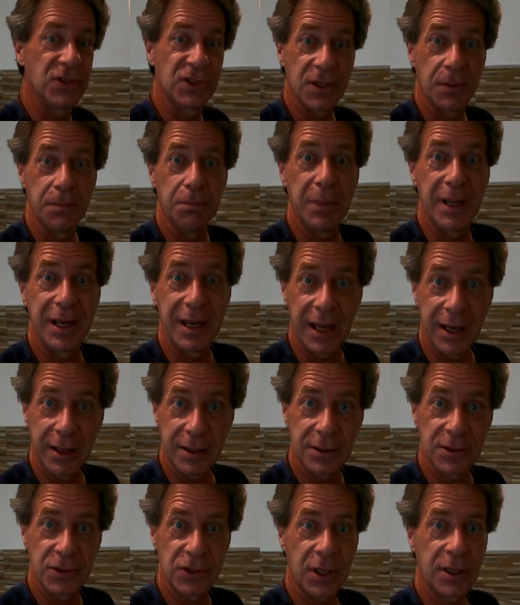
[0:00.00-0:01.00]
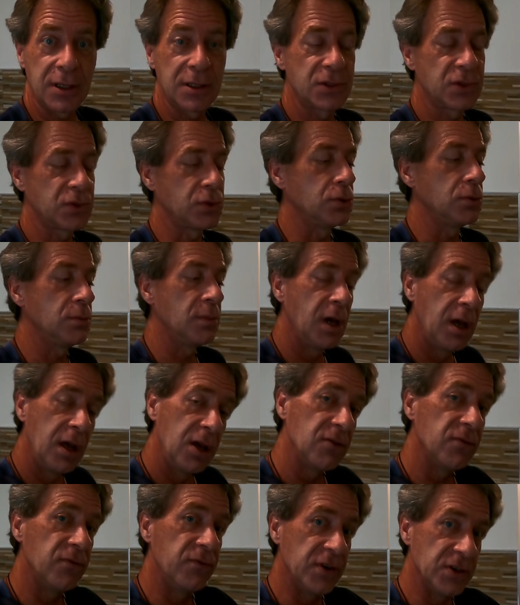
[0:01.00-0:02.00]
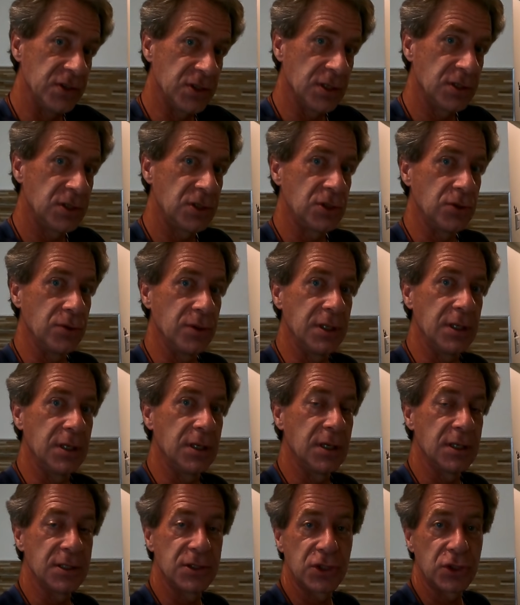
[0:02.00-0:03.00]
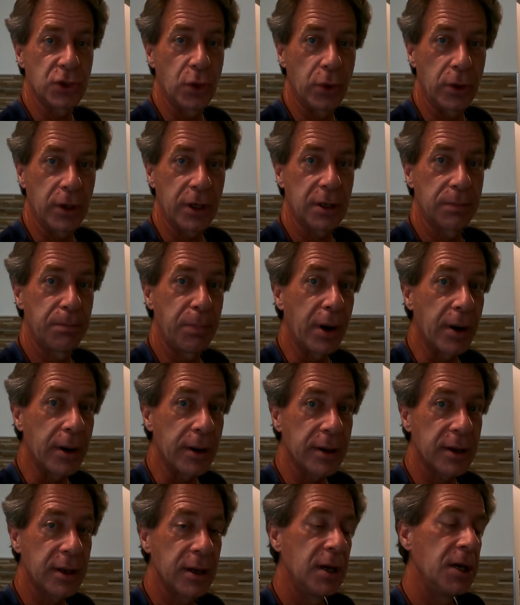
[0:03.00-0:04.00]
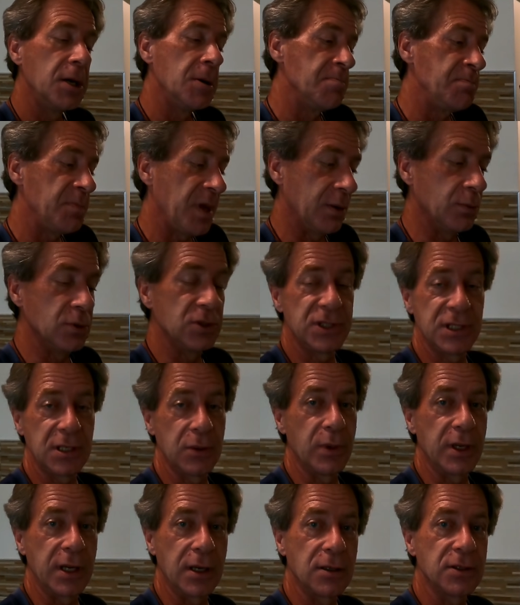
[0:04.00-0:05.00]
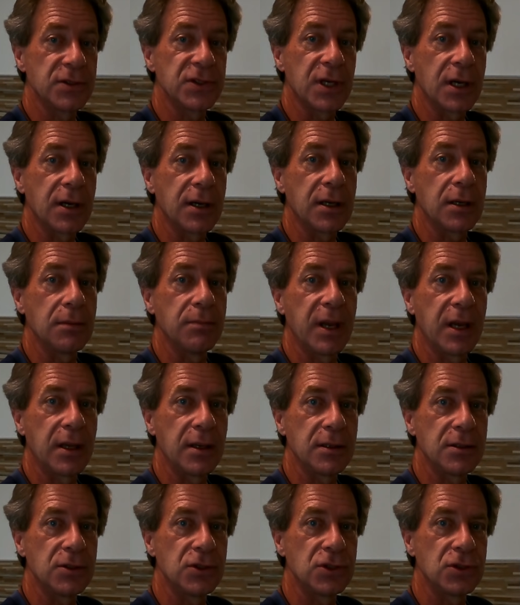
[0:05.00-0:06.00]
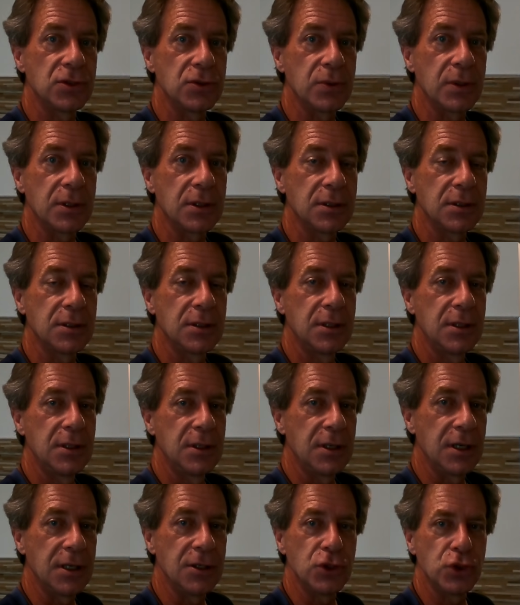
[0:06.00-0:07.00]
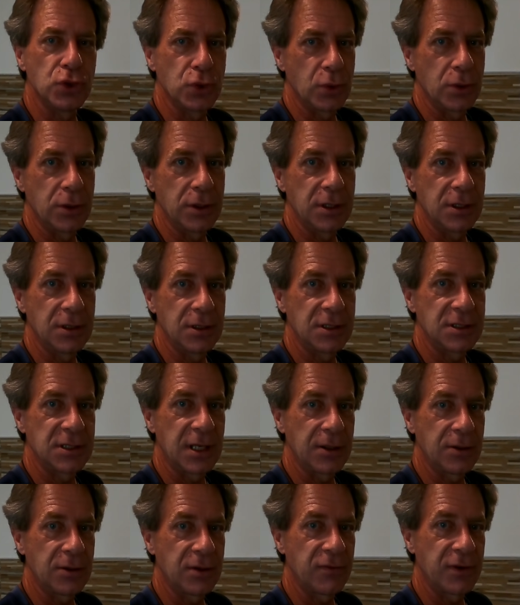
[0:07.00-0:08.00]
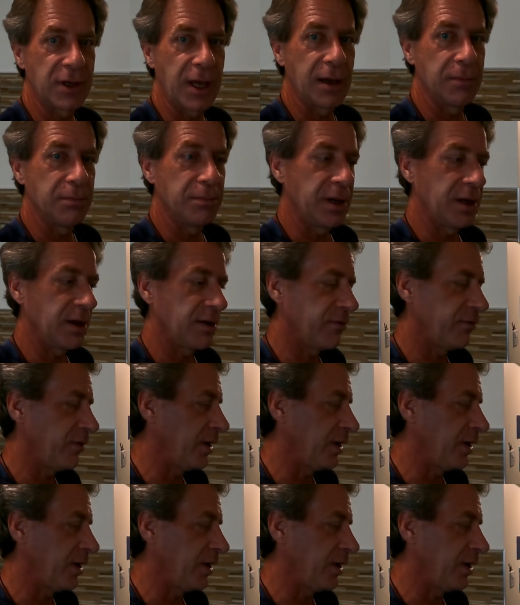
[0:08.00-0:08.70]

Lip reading: in some bananas, I assume. Visits to the historic park, and we'll see what else I manage to enjoy in the town of Kamphaeng